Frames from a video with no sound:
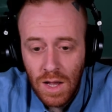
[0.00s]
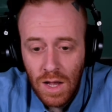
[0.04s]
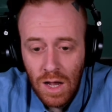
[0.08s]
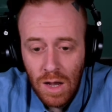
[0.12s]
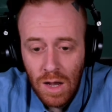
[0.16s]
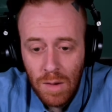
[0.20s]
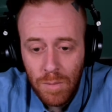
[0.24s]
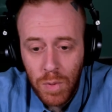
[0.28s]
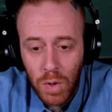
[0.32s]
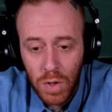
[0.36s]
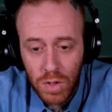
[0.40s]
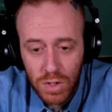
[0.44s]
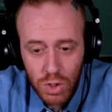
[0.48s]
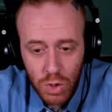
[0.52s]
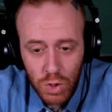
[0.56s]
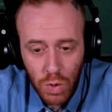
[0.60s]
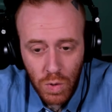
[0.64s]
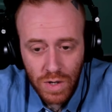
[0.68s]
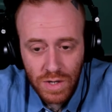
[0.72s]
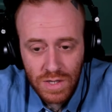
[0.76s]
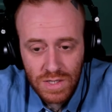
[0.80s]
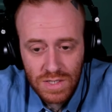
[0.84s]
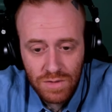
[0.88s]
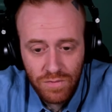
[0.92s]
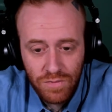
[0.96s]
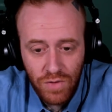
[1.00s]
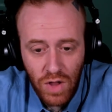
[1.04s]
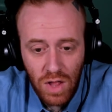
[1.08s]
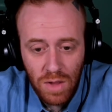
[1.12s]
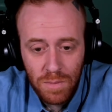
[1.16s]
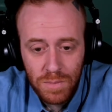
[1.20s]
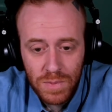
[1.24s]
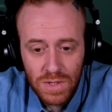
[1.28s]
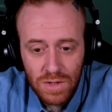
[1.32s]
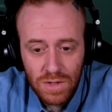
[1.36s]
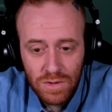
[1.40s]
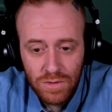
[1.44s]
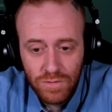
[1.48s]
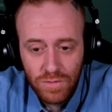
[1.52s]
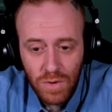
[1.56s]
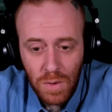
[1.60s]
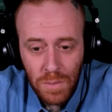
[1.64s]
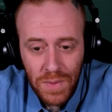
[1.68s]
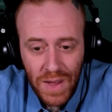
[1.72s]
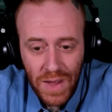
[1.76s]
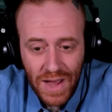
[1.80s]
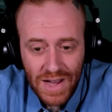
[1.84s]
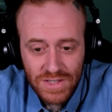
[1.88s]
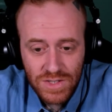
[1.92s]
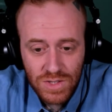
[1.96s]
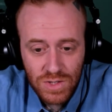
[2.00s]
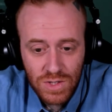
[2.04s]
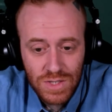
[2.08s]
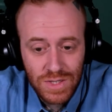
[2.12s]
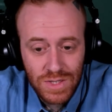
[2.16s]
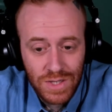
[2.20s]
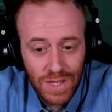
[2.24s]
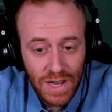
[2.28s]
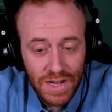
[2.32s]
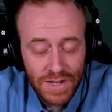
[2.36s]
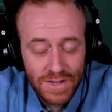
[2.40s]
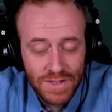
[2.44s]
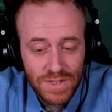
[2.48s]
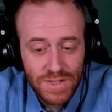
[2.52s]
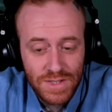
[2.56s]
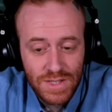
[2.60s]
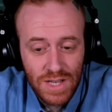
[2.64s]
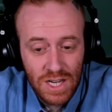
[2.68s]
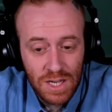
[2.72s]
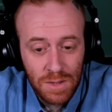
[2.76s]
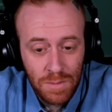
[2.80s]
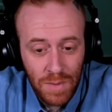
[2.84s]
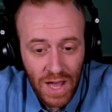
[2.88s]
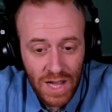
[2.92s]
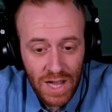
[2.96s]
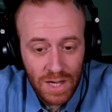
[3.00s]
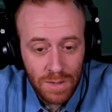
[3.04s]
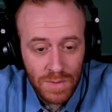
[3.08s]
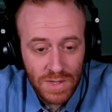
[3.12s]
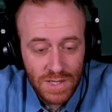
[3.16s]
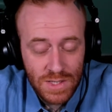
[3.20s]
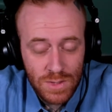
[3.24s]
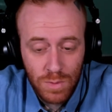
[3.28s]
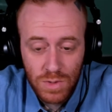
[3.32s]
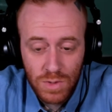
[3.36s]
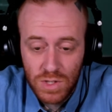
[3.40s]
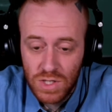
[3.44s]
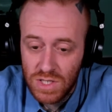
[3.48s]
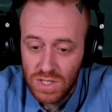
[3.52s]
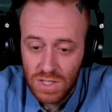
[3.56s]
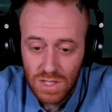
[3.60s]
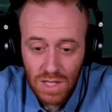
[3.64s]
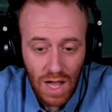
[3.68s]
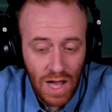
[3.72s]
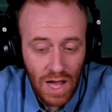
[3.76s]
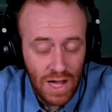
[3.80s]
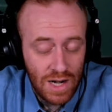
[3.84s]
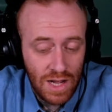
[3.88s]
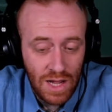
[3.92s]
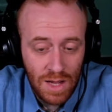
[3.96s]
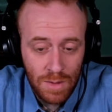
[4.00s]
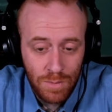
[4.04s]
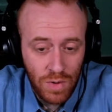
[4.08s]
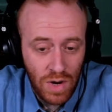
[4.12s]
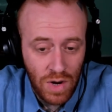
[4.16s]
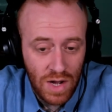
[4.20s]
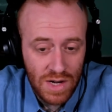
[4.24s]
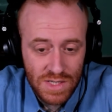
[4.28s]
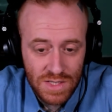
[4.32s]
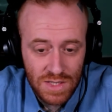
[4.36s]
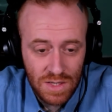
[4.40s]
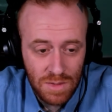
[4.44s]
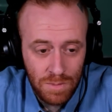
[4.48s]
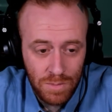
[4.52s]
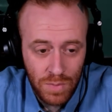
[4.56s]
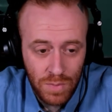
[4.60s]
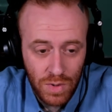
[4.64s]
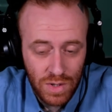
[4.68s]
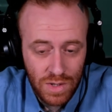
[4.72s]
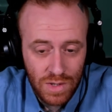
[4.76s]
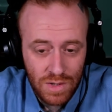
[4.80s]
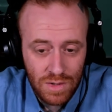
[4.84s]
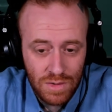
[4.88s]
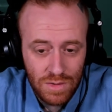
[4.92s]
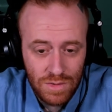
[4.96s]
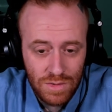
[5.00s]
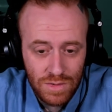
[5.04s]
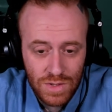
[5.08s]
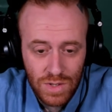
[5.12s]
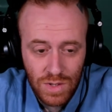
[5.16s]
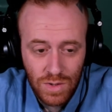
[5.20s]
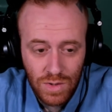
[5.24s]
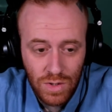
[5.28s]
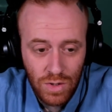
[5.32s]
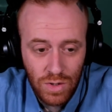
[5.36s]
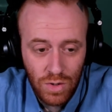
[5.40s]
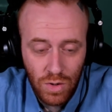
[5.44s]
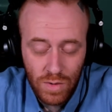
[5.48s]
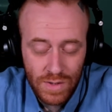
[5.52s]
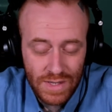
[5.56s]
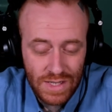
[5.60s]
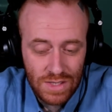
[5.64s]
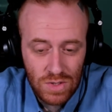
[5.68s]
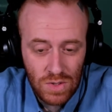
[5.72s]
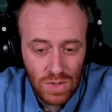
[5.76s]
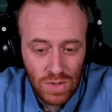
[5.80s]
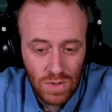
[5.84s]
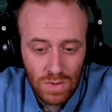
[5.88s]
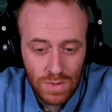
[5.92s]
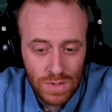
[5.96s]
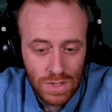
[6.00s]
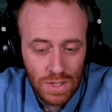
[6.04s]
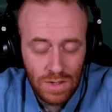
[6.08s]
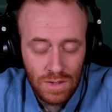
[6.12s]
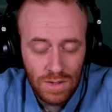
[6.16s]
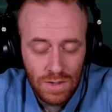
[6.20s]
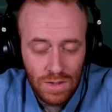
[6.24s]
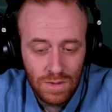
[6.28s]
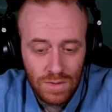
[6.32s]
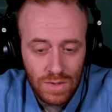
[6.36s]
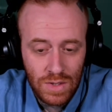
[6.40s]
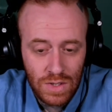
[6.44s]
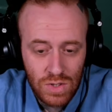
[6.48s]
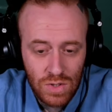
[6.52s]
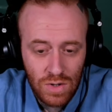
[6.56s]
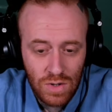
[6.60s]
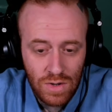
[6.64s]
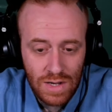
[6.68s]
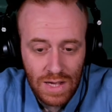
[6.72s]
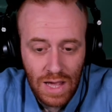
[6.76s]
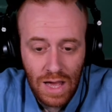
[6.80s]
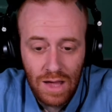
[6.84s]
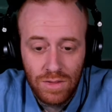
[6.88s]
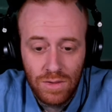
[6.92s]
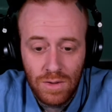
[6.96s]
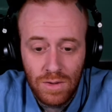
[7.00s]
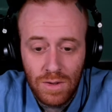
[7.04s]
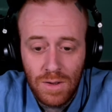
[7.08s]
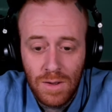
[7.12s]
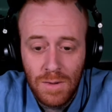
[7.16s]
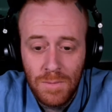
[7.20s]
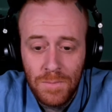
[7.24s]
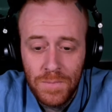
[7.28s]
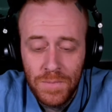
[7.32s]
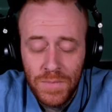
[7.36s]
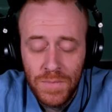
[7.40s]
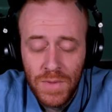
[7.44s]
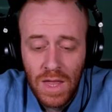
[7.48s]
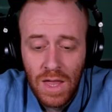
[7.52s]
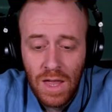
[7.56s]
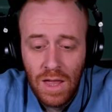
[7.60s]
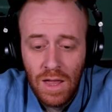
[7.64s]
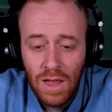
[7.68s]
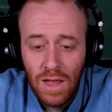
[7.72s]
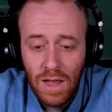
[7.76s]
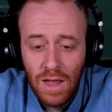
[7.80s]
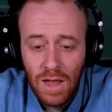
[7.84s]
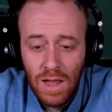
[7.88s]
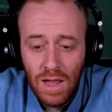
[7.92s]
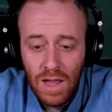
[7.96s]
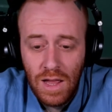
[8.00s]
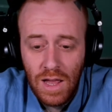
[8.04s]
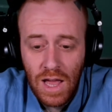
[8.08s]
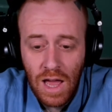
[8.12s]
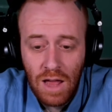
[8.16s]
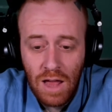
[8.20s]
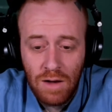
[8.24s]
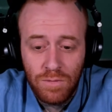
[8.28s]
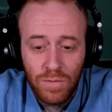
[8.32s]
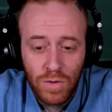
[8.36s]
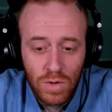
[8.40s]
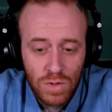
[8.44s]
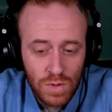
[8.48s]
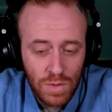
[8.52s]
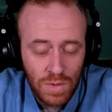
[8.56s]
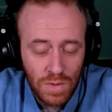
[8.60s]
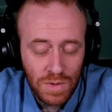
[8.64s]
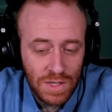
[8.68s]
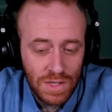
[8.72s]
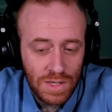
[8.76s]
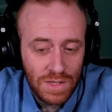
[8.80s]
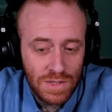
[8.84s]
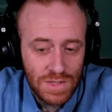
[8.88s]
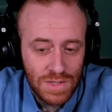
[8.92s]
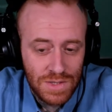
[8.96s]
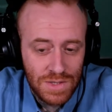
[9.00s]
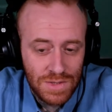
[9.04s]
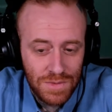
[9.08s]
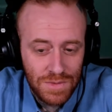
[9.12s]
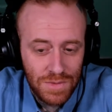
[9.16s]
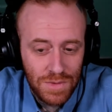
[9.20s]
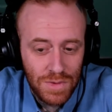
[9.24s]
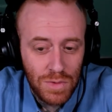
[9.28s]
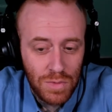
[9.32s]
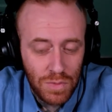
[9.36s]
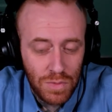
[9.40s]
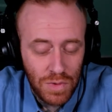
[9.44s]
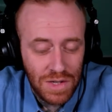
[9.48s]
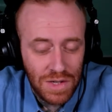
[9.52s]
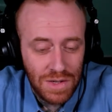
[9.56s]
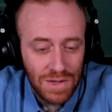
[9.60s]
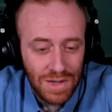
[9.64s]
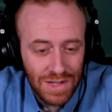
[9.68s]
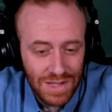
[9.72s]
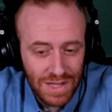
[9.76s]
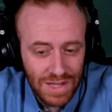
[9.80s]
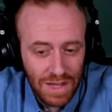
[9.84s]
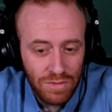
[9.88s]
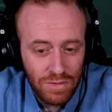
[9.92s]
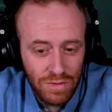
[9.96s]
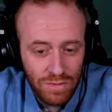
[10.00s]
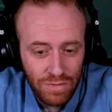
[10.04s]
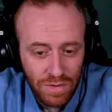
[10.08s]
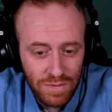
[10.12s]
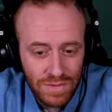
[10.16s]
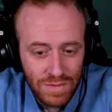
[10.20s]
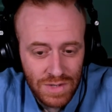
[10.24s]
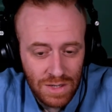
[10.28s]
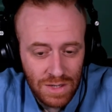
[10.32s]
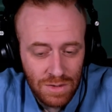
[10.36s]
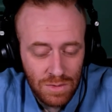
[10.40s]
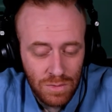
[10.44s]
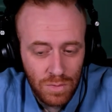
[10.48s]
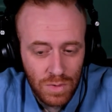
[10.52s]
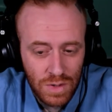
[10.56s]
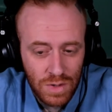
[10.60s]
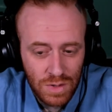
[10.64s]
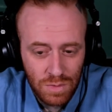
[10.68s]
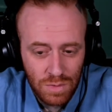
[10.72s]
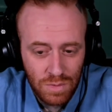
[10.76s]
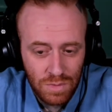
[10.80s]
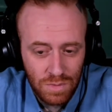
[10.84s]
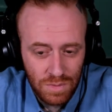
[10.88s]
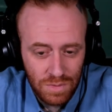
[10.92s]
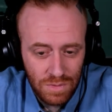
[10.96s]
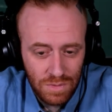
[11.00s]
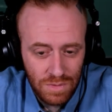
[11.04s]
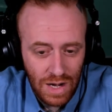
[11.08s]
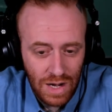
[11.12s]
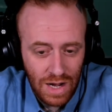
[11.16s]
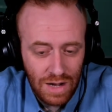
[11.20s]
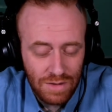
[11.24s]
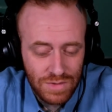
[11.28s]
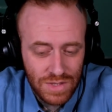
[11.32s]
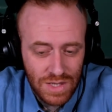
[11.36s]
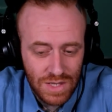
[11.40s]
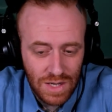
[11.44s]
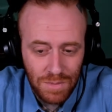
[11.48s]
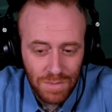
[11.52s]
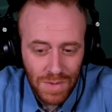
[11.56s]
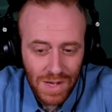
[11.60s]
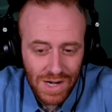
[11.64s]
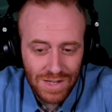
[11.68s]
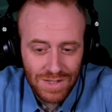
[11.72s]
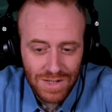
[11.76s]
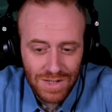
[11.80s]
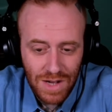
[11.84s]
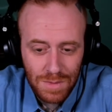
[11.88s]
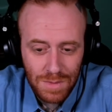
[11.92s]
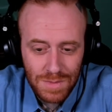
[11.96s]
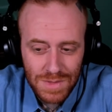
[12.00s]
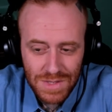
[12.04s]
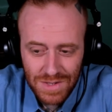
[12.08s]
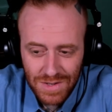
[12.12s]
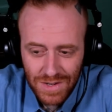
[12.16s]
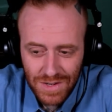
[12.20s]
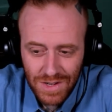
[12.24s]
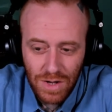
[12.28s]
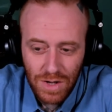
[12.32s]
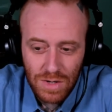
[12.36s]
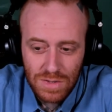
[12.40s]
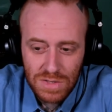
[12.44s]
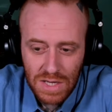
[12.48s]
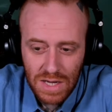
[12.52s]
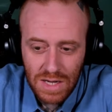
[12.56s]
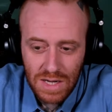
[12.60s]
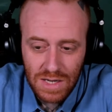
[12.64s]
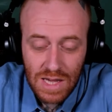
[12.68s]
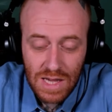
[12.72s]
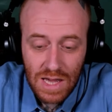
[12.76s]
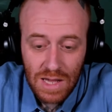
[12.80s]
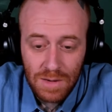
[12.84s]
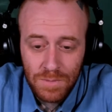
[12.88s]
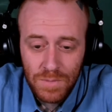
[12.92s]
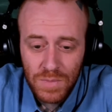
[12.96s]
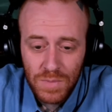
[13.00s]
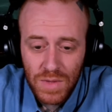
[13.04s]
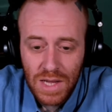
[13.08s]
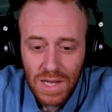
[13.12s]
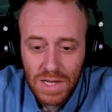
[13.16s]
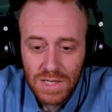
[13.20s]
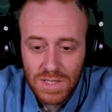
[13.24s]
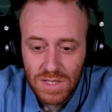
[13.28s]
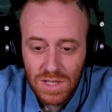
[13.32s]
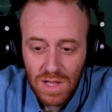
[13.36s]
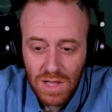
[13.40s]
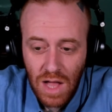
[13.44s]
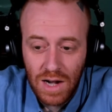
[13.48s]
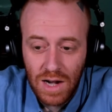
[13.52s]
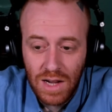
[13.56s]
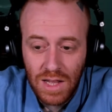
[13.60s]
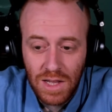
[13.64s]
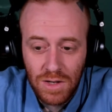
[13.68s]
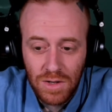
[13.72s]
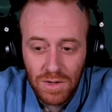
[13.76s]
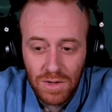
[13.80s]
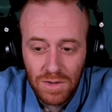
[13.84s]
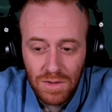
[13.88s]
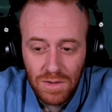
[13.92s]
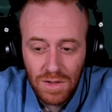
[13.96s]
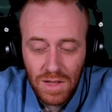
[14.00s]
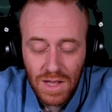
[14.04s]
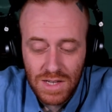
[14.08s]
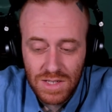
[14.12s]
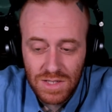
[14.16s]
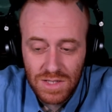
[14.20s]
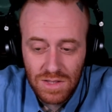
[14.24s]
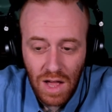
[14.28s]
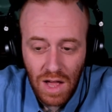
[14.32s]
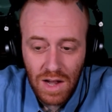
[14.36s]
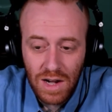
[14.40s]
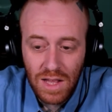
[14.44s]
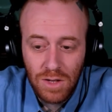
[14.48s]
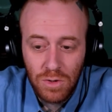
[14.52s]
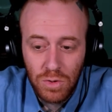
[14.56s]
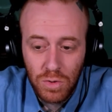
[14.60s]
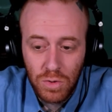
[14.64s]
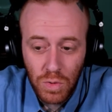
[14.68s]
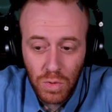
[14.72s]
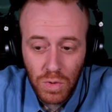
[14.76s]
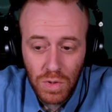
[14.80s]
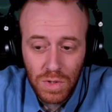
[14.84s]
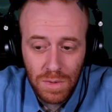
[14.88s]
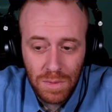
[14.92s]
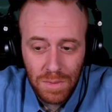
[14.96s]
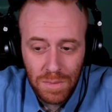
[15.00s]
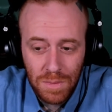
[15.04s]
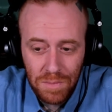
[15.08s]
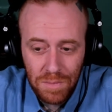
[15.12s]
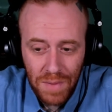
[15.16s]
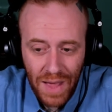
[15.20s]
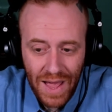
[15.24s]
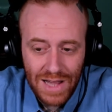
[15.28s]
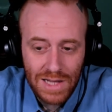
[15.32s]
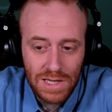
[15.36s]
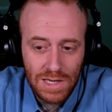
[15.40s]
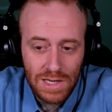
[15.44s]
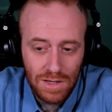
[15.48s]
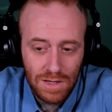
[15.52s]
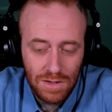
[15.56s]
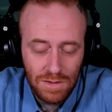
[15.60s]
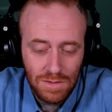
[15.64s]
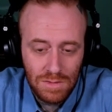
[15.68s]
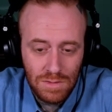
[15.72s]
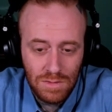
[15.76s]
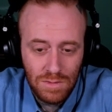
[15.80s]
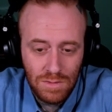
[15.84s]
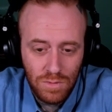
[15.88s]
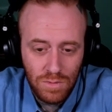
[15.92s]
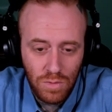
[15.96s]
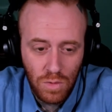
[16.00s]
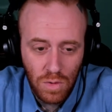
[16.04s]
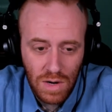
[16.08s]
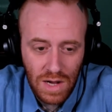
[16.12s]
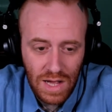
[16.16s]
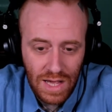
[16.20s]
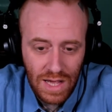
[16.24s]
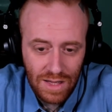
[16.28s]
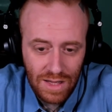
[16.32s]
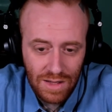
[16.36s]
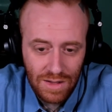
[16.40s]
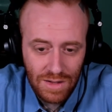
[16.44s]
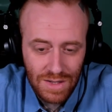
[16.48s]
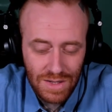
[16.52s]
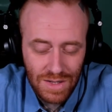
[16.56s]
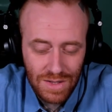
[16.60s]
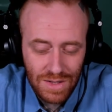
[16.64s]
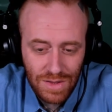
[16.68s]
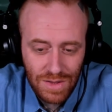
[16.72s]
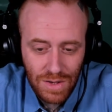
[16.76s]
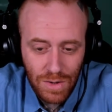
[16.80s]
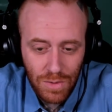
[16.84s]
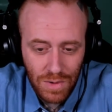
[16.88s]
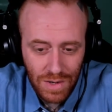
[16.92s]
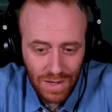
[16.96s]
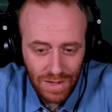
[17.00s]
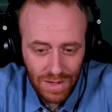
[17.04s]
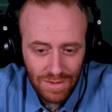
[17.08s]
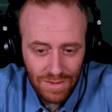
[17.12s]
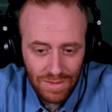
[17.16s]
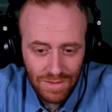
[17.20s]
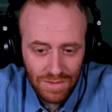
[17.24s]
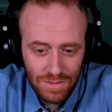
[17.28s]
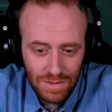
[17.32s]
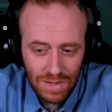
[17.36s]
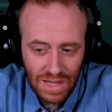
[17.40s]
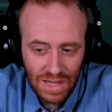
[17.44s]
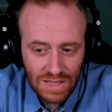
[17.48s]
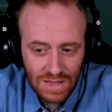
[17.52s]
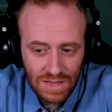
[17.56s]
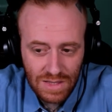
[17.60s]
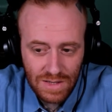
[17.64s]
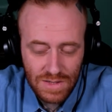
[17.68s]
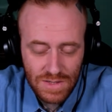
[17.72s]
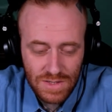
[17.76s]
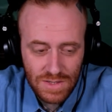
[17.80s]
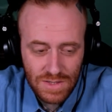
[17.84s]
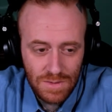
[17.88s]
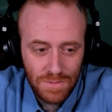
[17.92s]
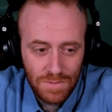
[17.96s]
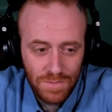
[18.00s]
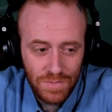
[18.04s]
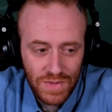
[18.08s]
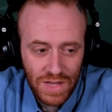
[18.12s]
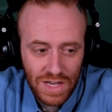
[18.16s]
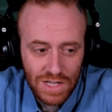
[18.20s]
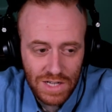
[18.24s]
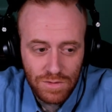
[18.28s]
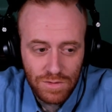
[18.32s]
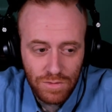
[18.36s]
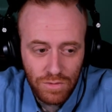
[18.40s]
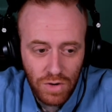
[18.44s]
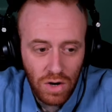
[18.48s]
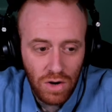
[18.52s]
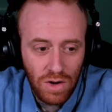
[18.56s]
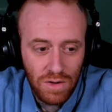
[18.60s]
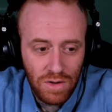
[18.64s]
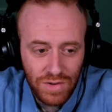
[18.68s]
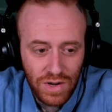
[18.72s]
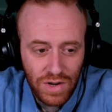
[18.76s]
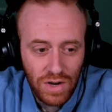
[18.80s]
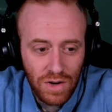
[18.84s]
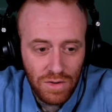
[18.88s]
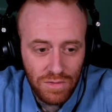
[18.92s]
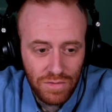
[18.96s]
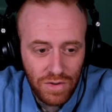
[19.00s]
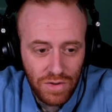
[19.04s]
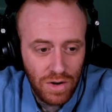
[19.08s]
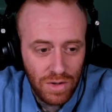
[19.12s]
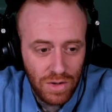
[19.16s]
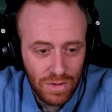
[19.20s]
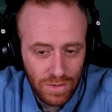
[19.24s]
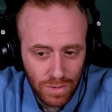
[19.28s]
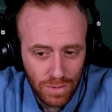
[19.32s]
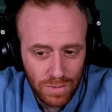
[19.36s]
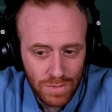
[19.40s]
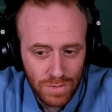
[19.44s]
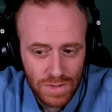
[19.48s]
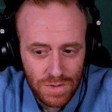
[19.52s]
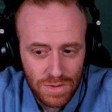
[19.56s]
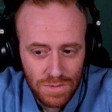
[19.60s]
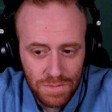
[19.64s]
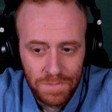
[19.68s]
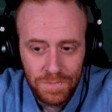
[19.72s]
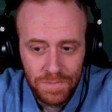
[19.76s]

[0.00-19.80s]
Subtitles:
Purgatory is developed from passages like 2 Maccabees, which is not a Protestant book, so you don't get to use it unless you're a Catholic, and 1 Corinthians 3:11-15, which I've said many times, and I'll say it again, is not a good backing for a theory like this. It's very, very, very loose.